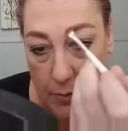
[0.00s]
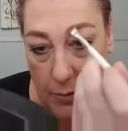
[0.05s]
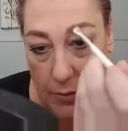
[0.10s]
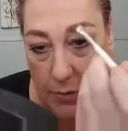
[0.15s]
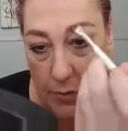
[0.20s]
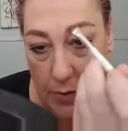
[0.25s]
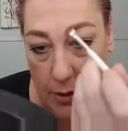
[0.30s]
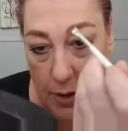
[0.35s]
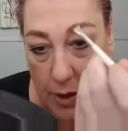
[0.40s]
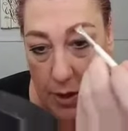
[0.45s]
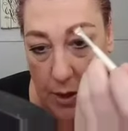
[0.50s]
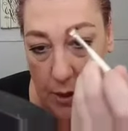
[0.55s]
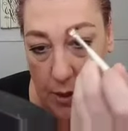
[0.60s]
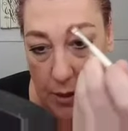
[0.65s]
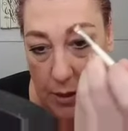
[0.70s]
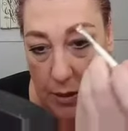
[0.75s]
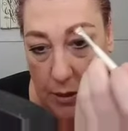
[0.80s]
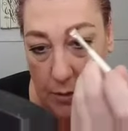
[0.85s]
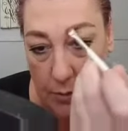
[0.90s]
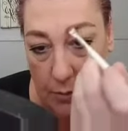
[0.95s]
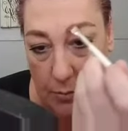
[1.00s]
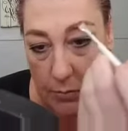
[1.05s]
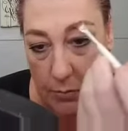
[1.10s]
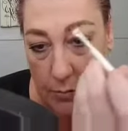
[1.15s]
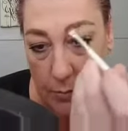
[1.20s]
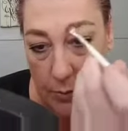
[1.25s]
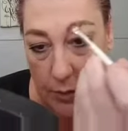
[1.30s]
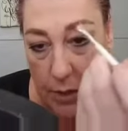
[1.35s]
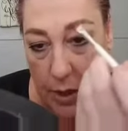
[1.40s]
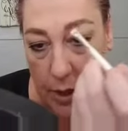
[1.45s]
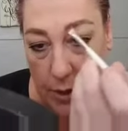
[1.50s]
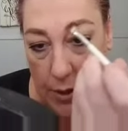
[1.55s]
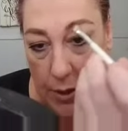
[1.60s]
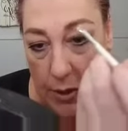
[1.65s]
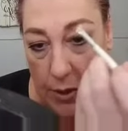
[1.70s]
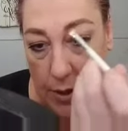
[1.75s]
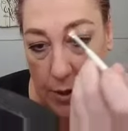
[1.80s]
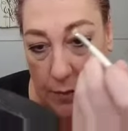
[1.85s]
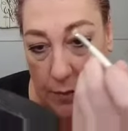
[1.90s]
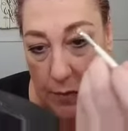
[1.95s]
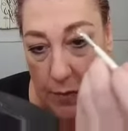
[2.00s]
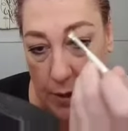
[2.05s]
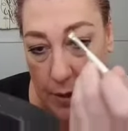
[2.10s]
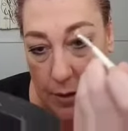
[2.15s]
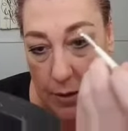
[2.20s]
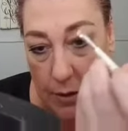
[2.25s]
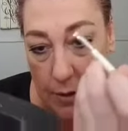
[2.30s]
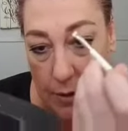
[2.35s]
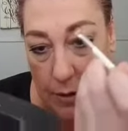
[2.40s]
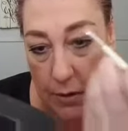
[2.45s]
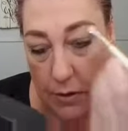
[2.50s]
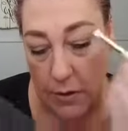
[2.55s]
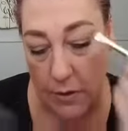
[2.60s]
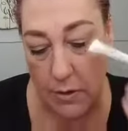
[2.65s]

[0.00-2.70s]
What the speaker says: just to kind of lock it on there.